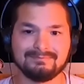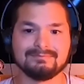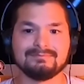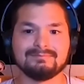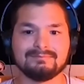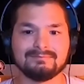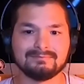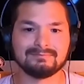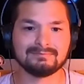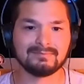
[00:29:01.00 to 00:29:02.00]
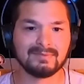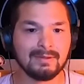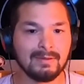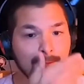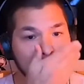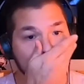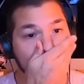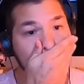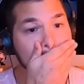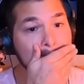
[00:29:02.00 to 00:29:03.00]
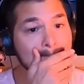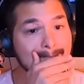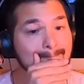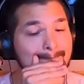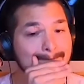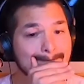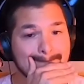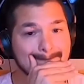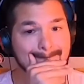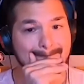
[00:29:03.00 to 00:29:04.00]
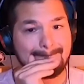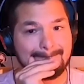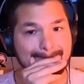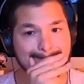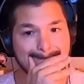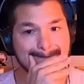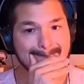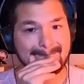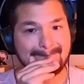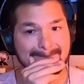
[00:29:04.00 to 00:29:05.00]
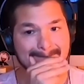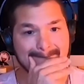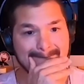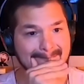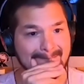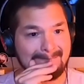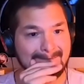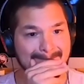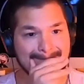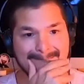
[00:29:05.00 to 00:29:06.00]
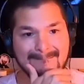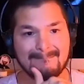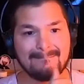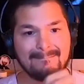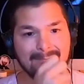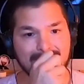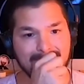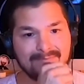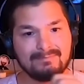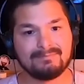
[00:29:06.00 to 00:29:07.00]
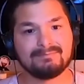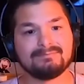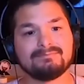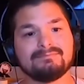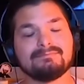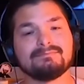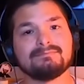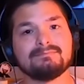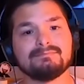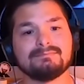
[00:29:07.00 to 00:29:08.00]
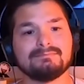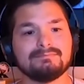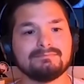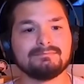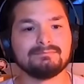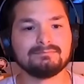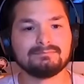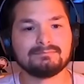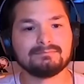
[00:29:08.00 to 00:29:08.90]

(not speaking)